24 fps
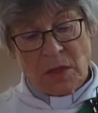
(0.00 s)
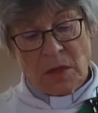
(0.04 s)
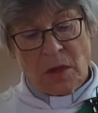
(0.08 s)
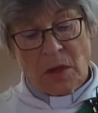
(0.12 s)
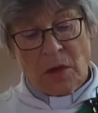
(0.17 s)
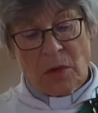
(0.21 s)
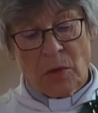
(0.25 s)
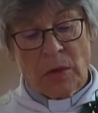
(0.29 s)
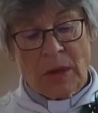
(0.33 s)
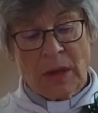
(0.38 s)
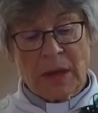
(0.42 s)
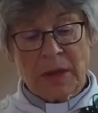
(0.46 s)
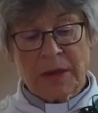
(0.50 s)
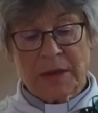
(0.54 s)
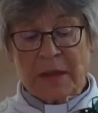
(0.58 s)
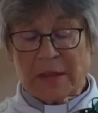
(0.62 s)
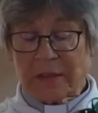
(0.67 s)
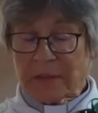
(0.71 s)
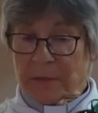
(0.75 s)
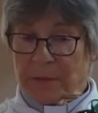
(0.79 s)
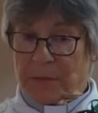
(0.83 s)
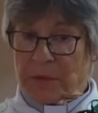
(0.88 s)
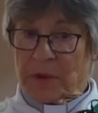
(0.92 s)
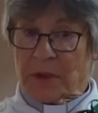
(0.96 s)
Well,
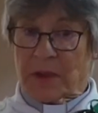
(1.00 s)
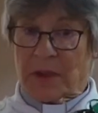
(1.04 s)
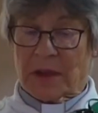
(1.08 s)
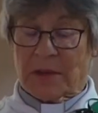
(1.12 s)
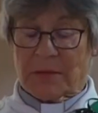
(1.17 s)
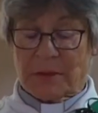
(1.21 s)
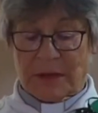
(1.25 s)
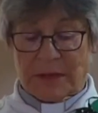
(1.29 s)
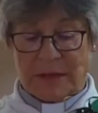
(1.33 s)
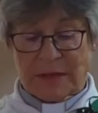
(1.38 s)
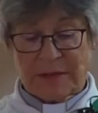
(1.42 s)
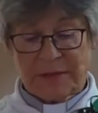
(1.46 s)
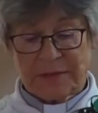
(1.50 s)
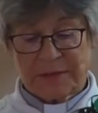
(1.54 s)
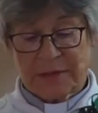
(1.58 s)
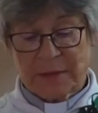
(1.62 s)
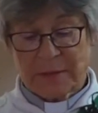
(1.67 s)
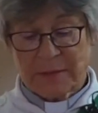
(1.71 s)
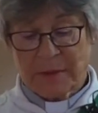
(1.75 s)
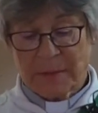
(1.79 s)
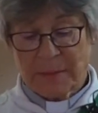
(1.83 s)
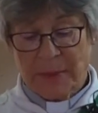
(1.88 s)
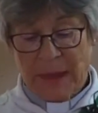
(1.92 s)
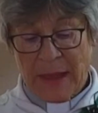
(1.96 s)
another book I read this
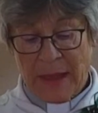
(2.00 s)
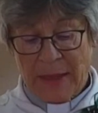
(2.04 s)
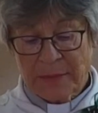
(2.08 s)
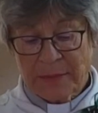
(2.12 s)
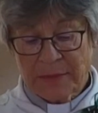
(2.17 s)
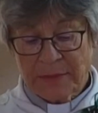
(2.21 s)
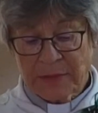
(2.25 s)
summer perhaps